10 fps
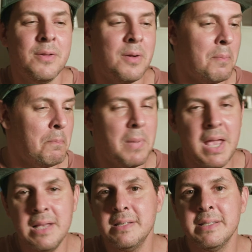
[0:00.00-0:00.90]

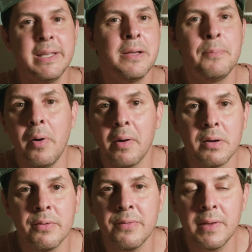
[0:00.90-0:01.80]
amazing
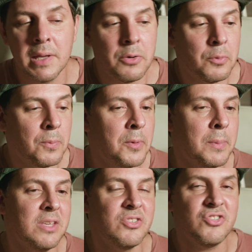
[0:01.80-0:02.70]
typography will
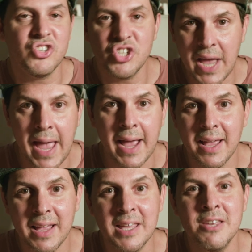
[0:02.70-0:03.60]
mean jack
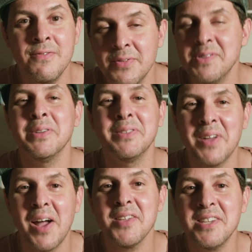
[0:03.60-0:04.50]
if you do
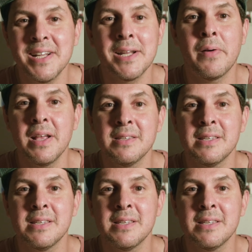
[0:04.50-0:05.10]
not generate